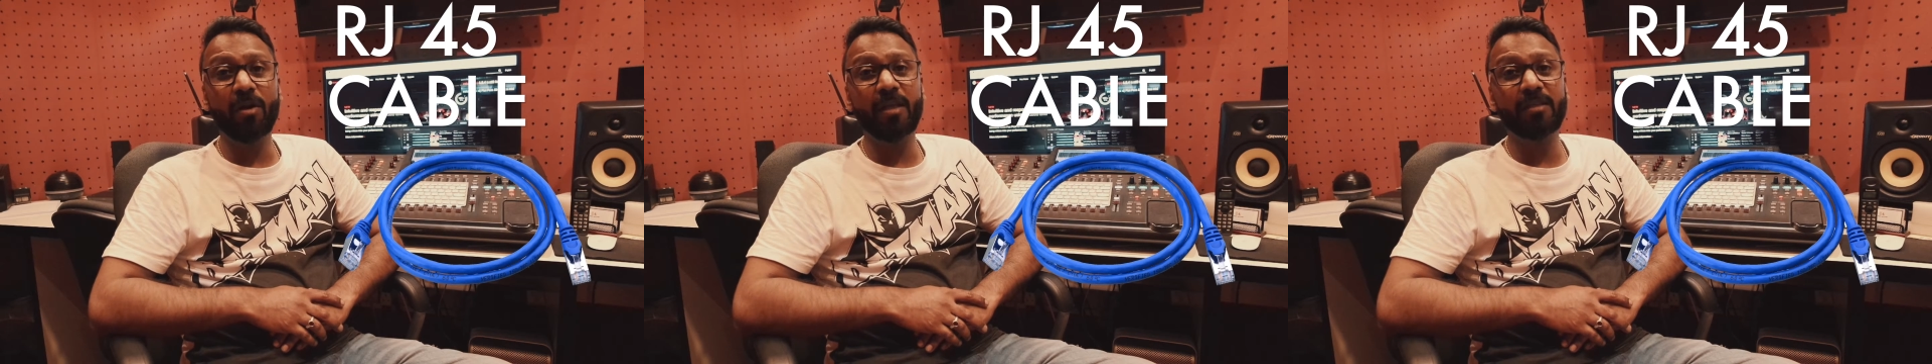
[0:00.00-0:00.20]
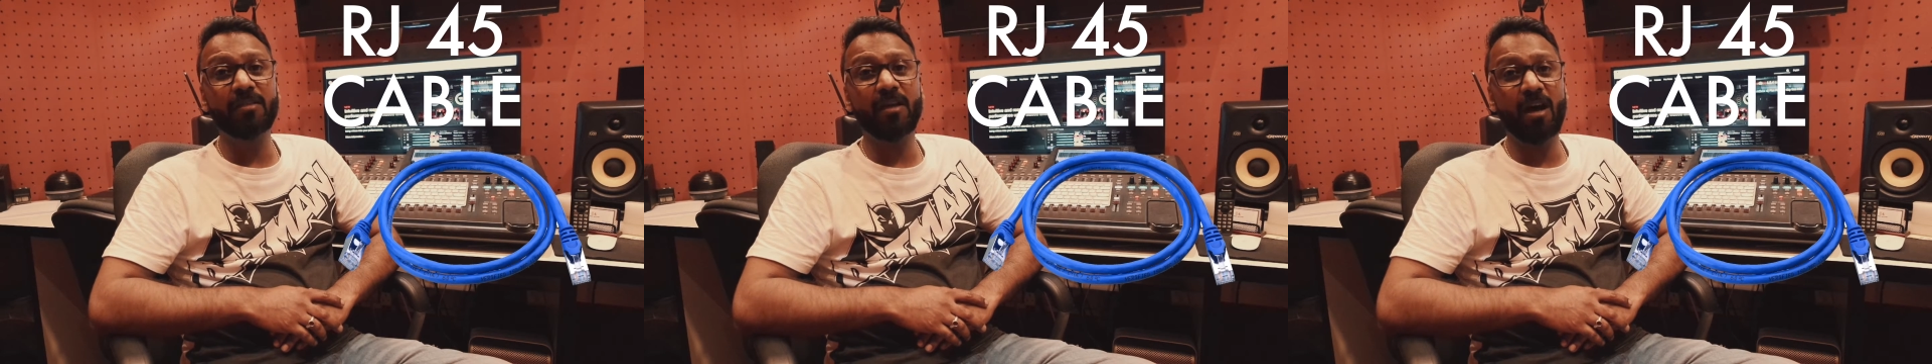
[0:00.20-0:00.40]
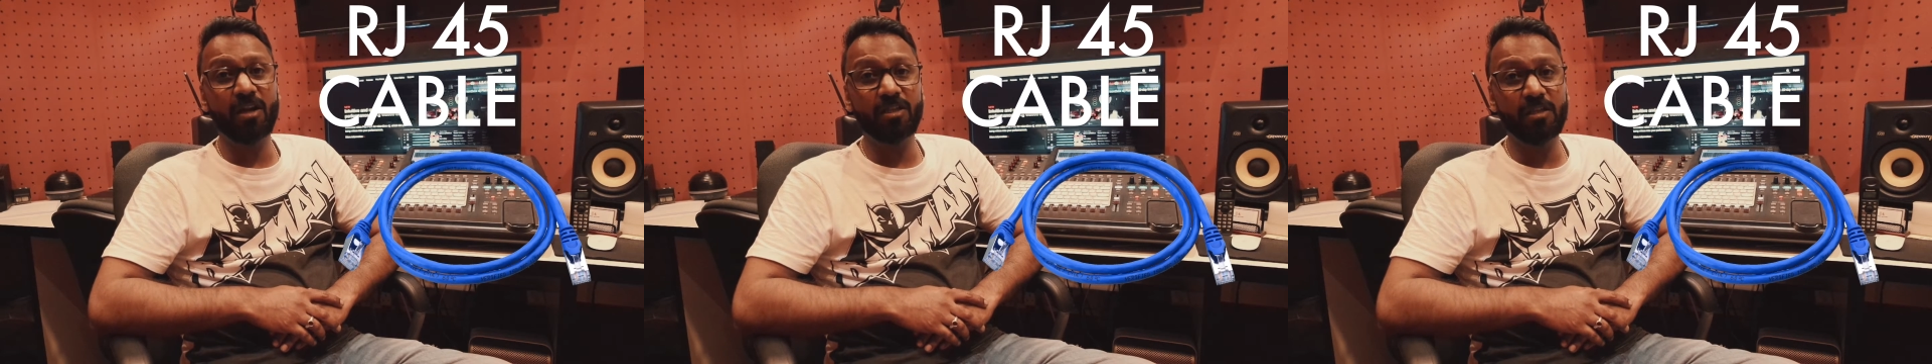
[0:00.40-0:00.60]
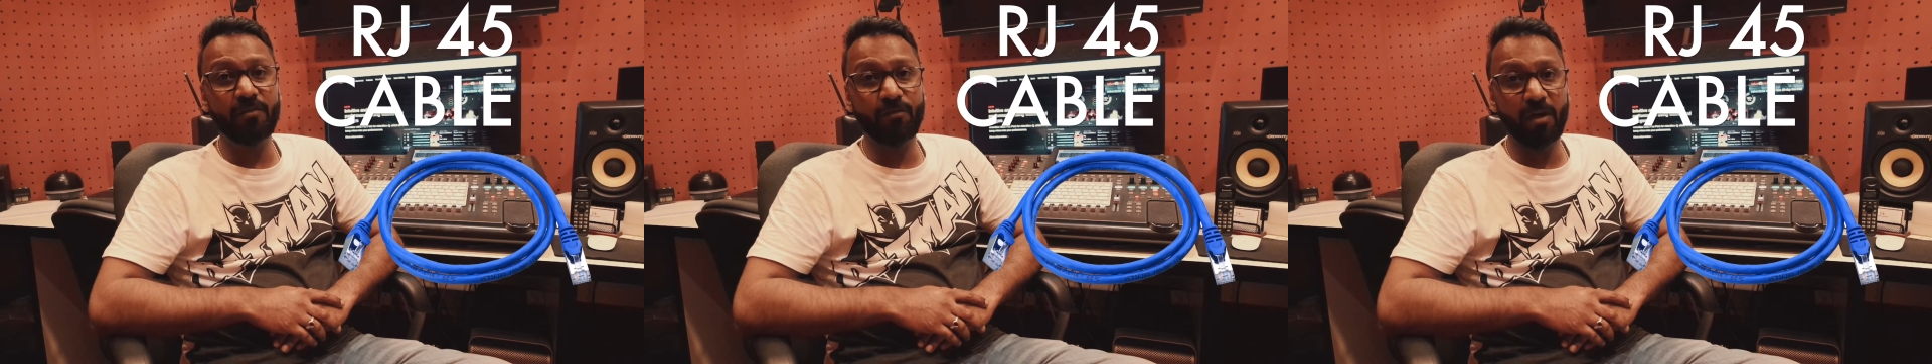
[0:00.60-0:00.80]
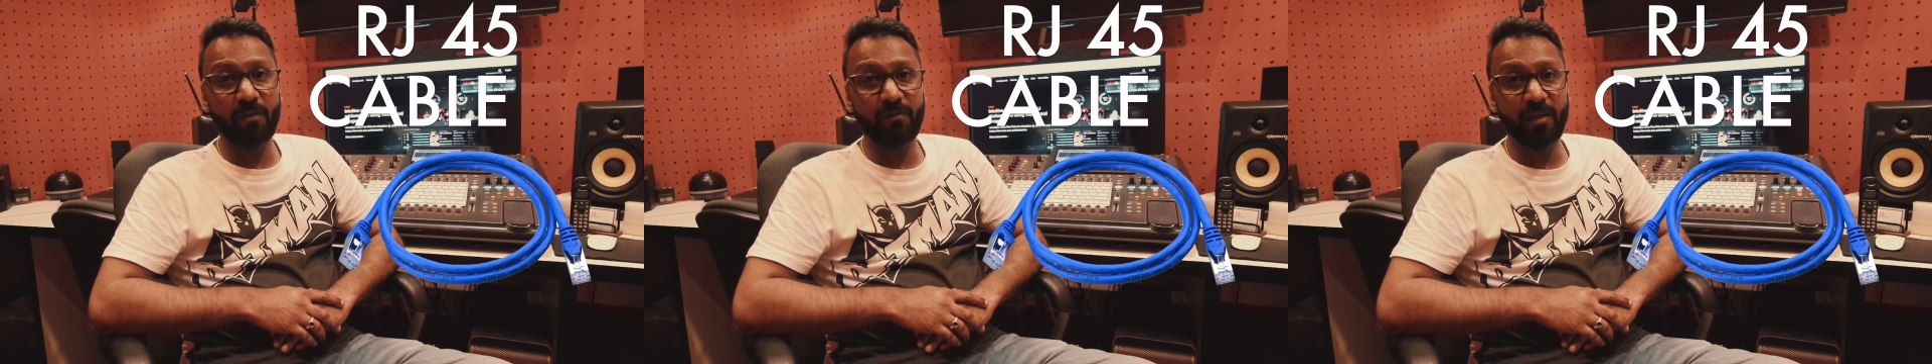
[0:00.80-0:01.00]
known as the
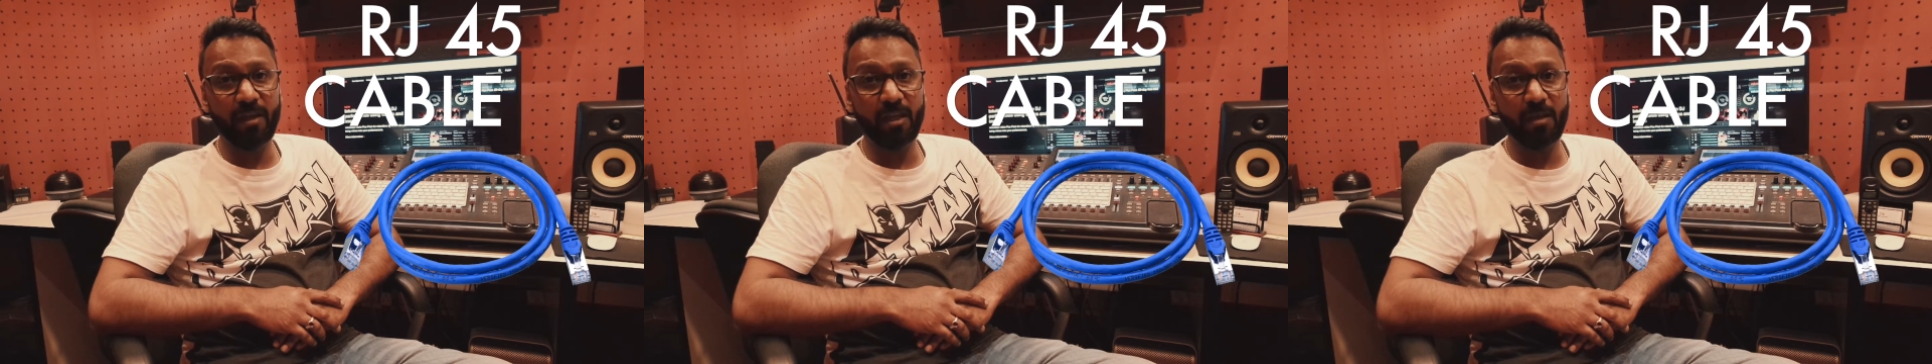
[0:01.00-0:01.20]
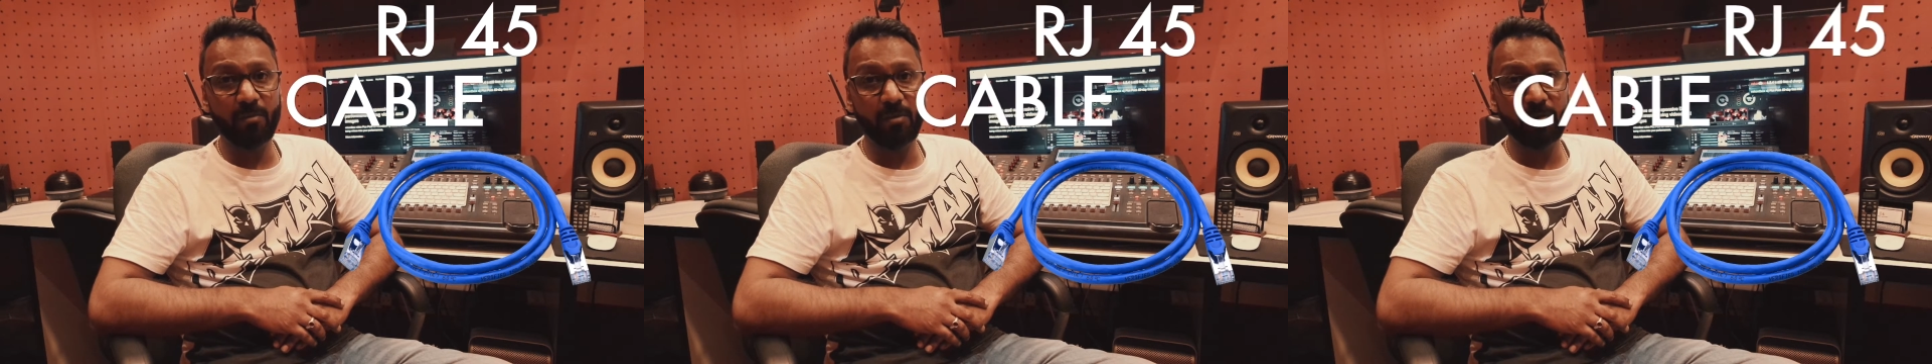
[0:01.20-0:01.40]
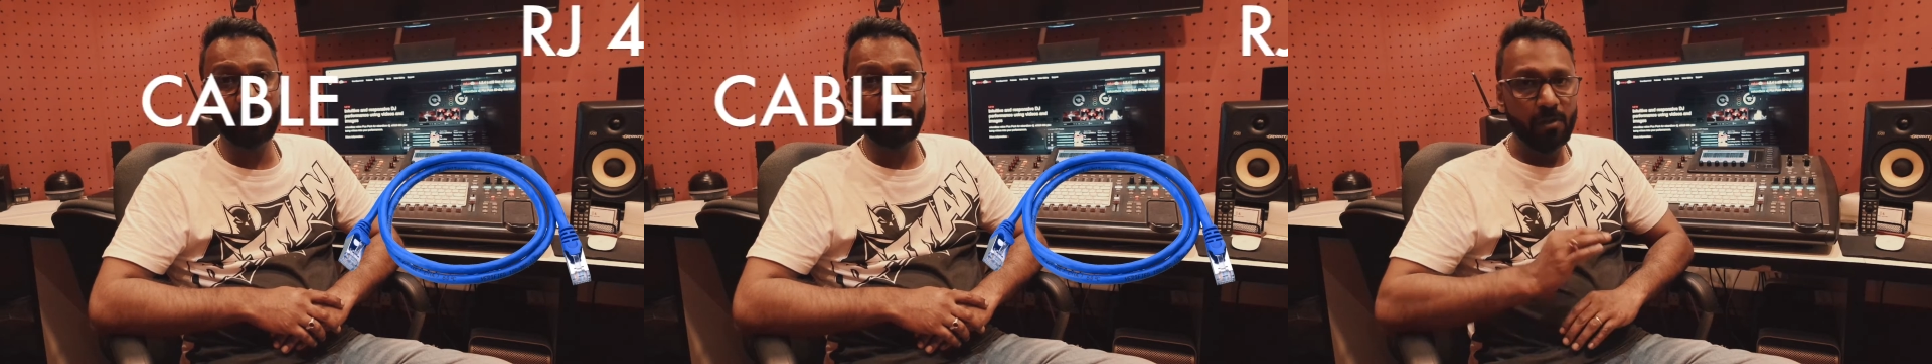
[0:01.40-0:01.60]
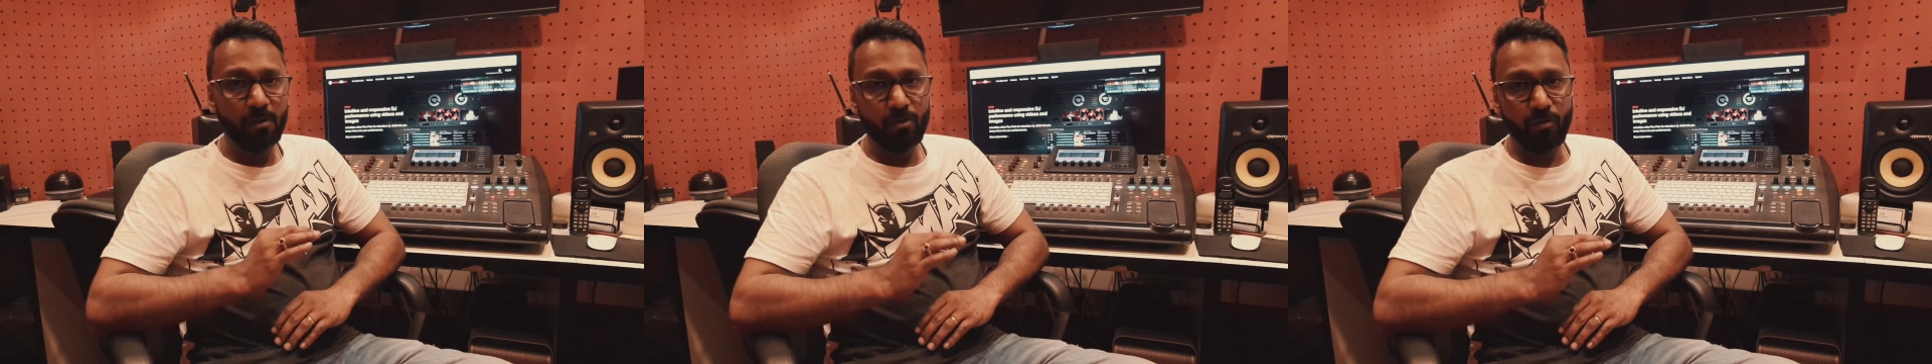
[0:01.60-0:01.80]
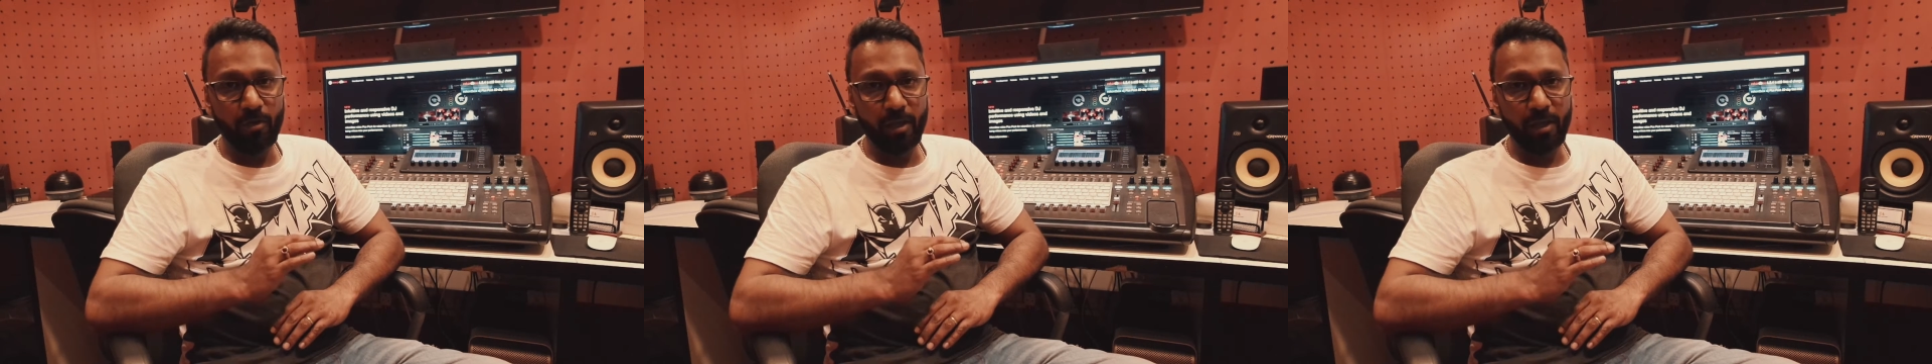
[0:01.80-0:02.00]
RJ45 cable.
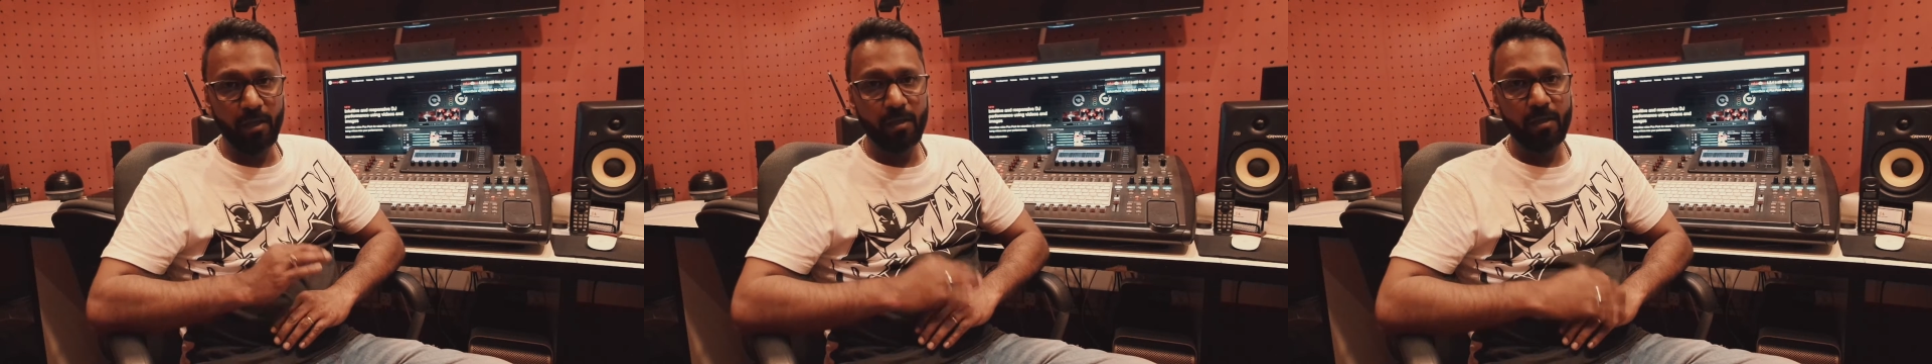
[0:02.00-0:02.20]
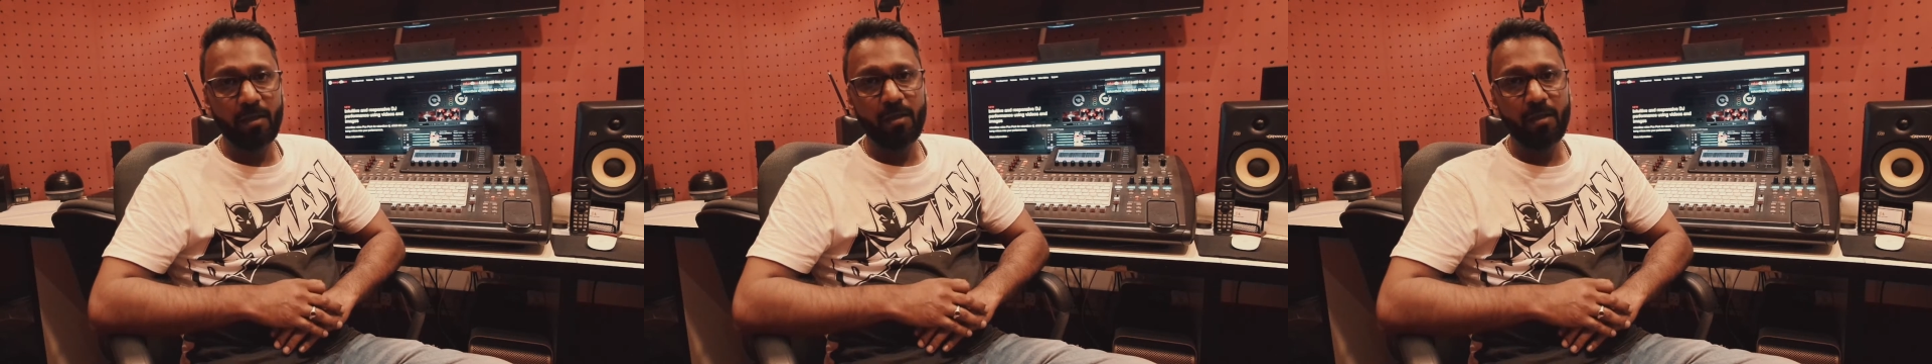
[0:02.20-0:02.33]
3.